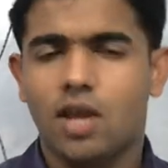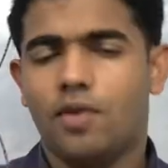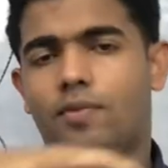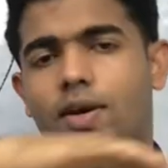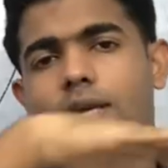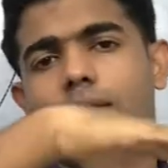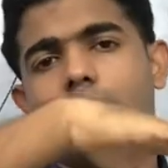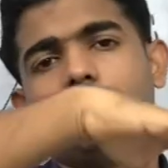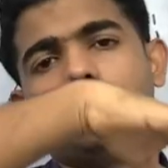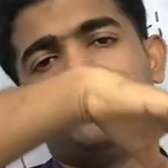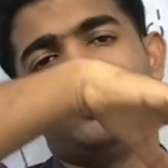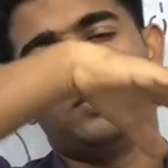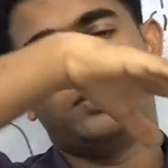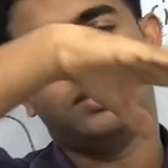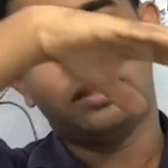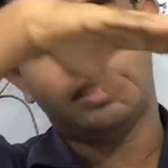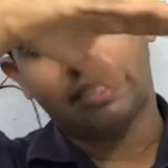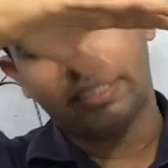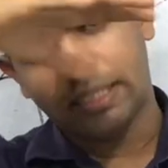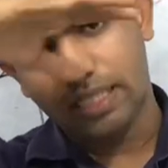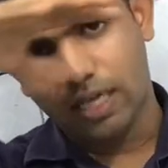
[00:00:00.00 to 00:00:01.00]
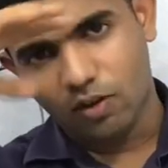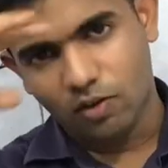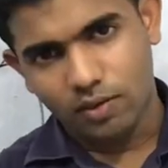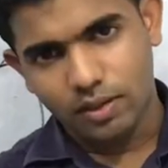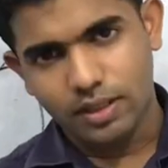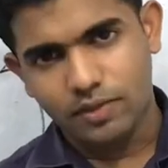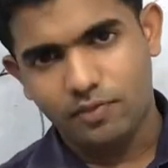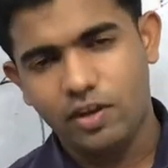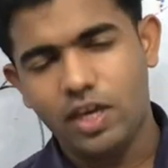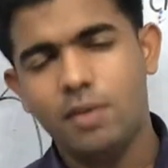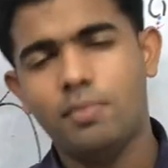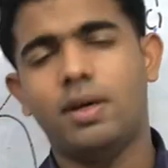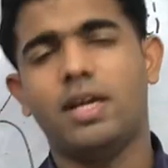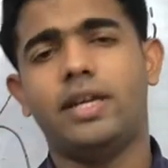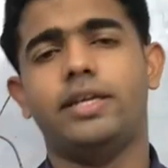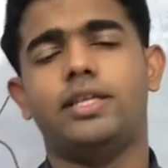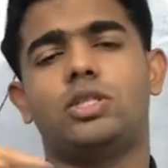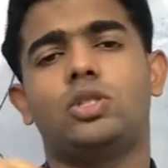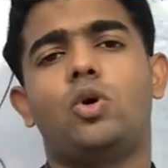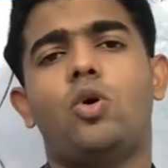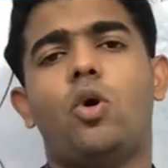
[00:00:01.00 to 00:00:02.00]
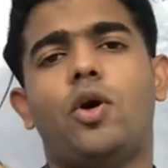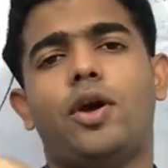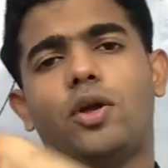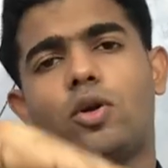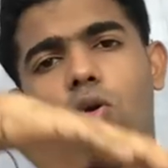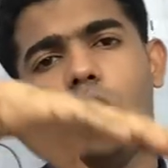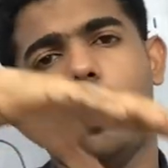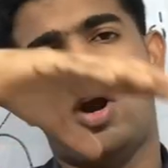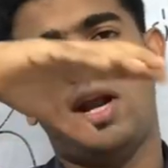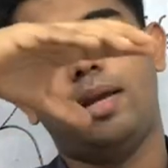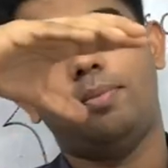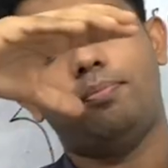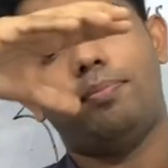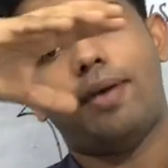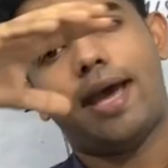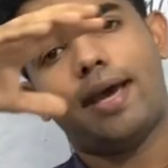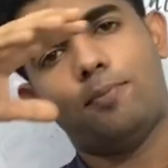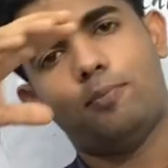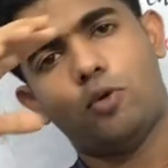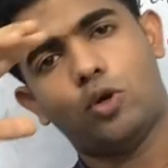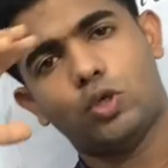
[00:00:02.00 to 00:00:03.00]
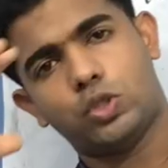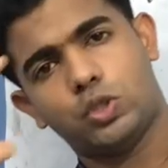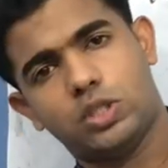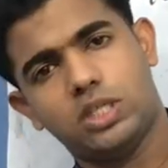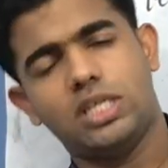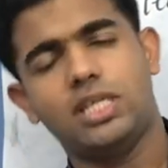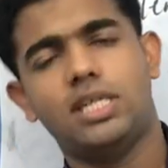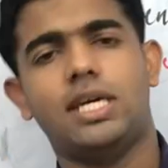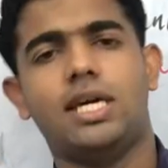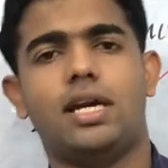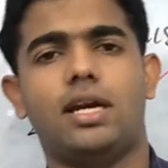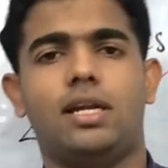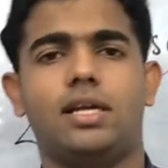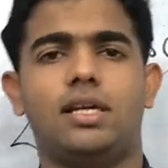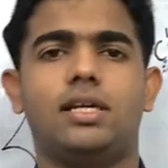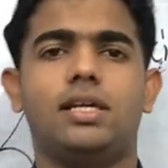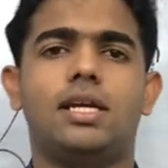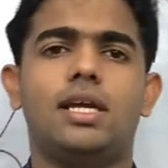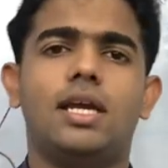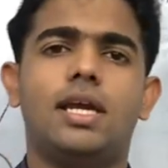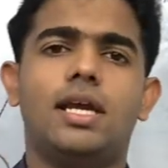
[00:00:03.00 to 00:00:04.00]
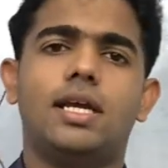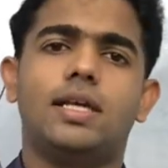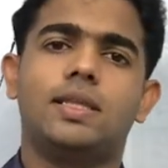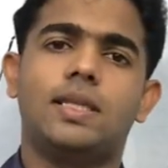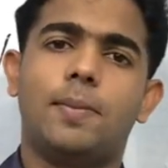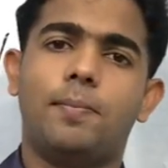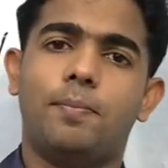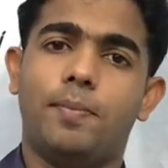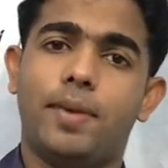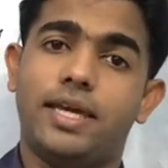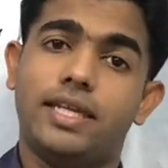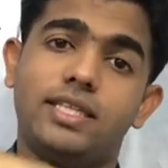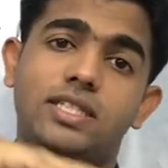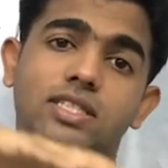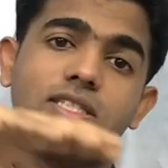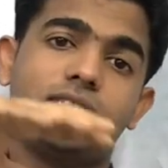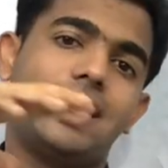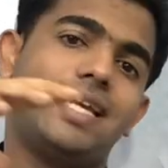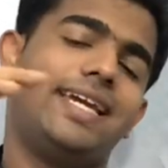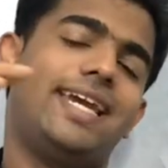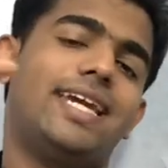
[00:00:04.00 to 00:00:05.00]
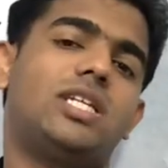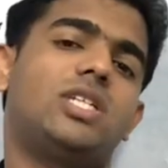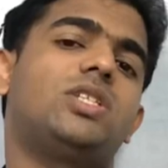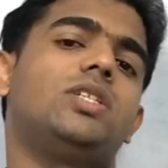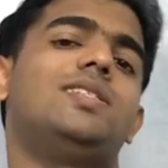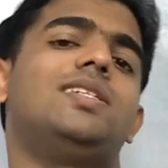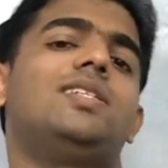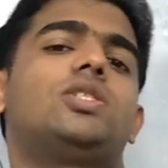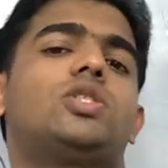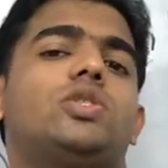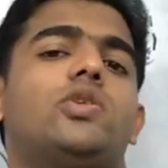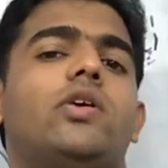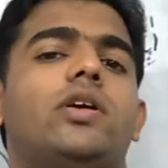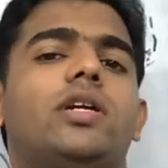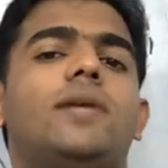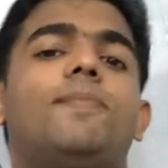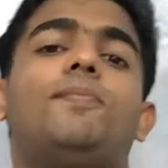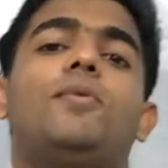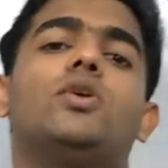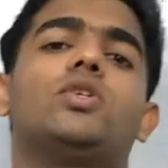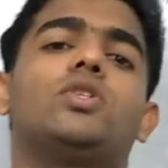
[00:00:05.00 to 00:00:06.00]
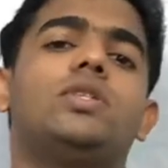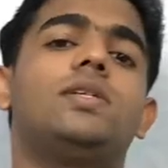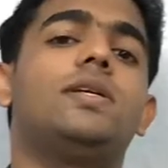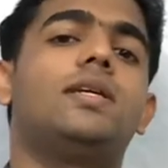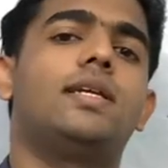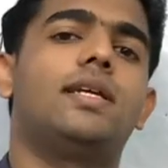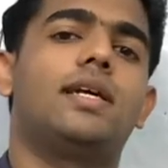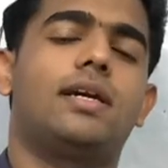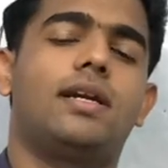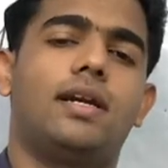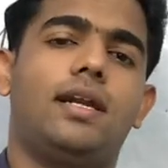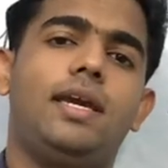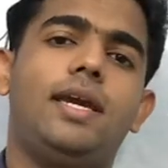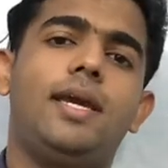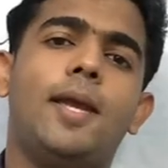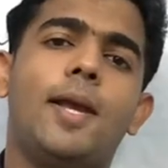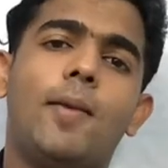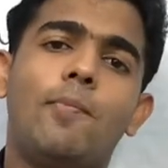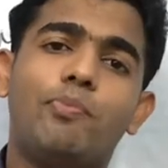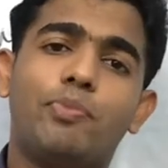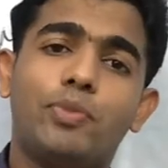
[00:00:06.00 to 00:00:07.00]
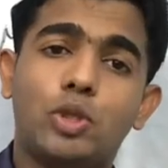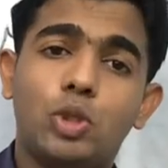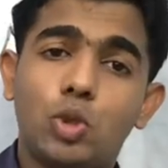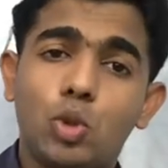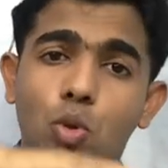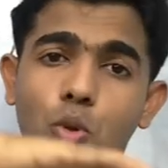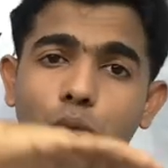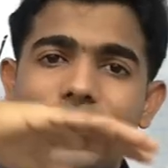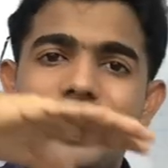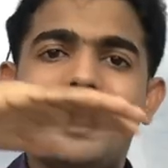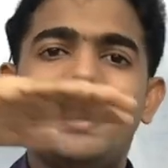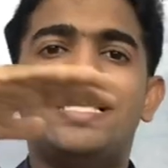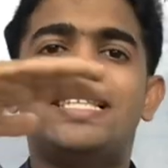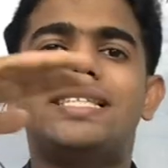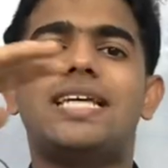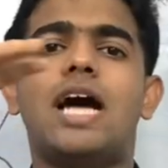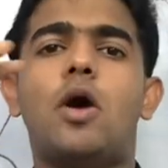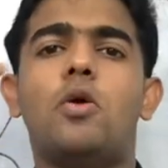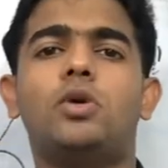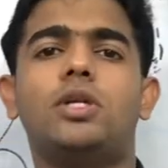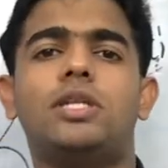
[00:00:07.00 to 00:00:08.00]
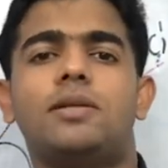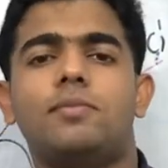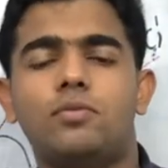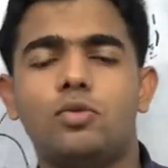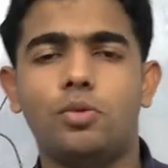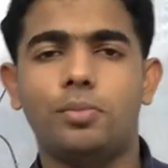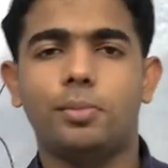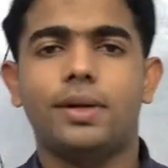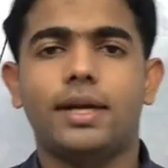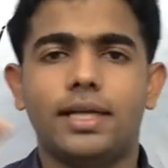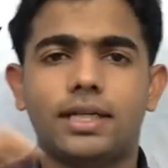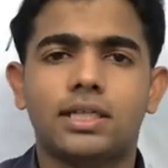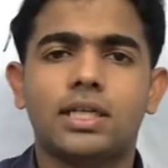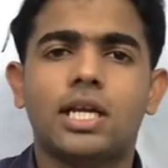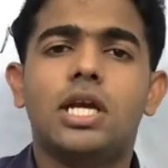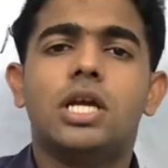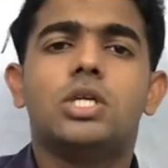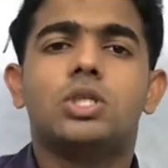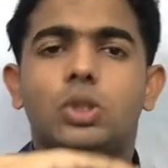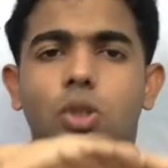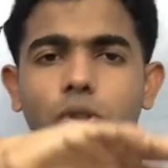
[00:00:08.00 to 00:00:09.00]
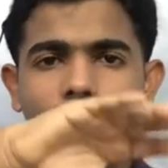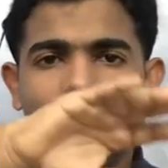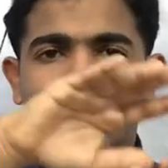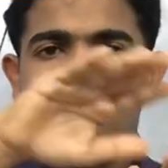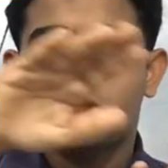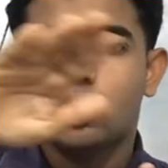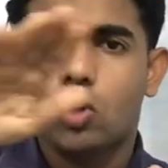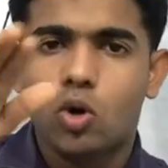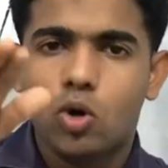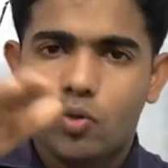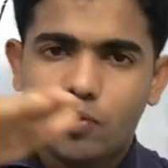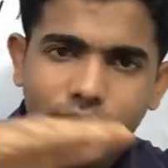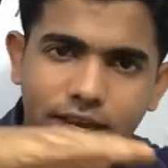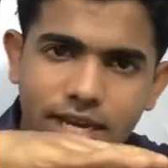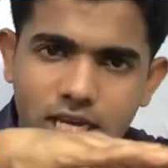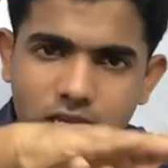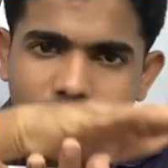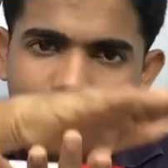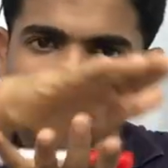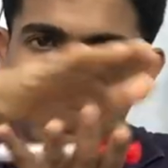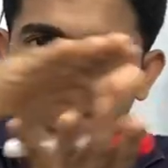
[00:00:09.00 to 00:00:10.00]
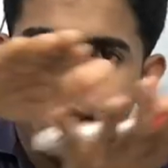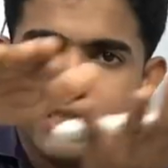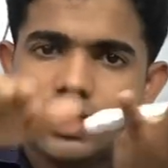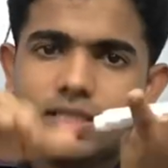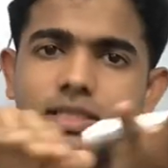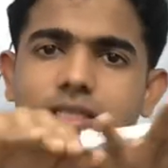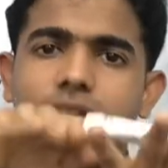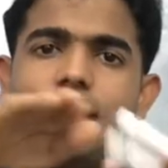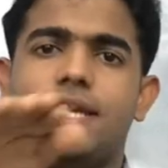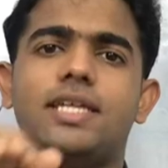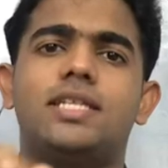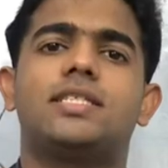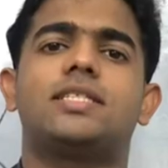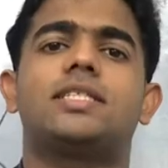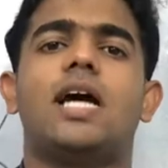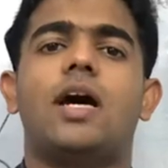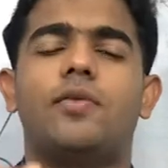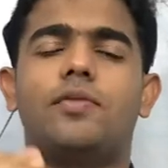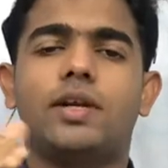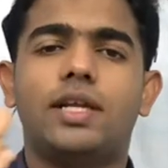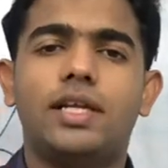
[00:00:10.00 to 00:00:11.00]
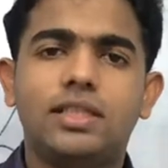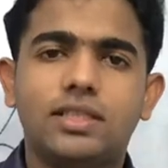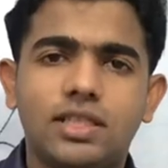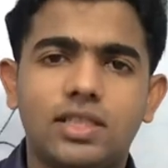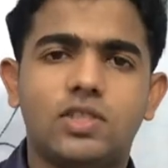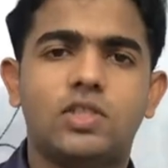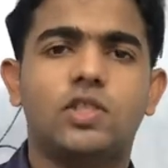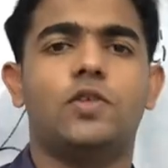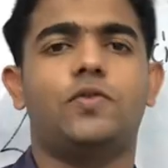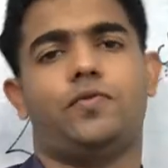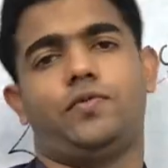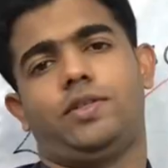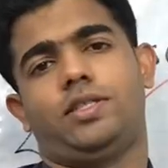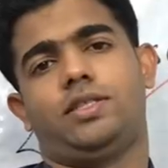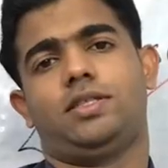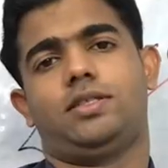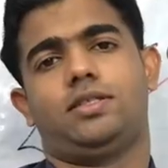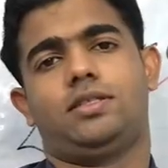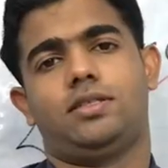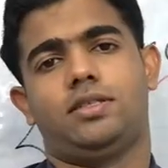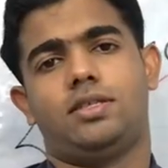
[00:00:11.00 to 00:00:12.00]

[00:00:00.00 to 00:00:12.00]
when the femur is rolling back posteriorly, the menisci gets distorted posteriorly to ease out the movement, so that always menisci is covering the surface.